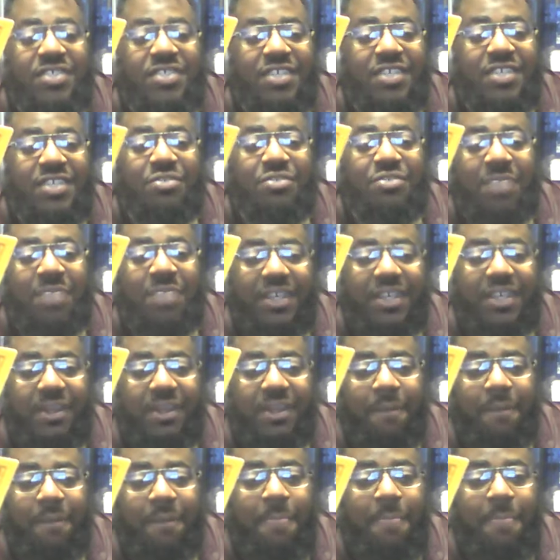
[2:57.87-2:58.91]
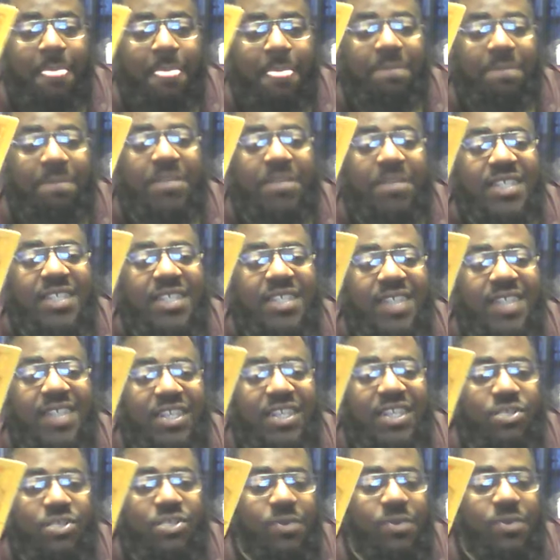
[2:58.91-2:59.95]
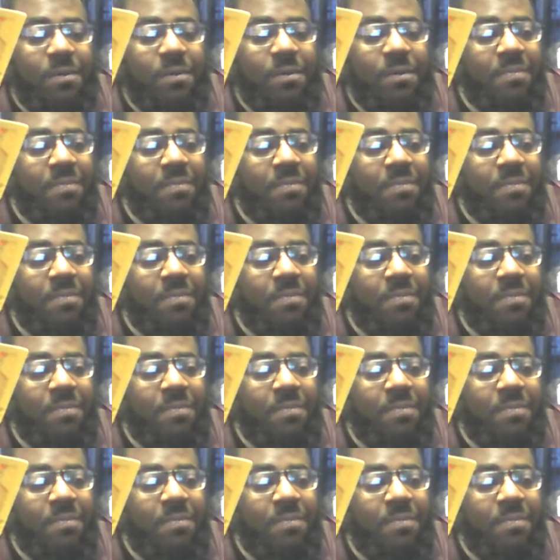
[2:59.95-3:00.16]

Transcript: that you're making, things of that sort.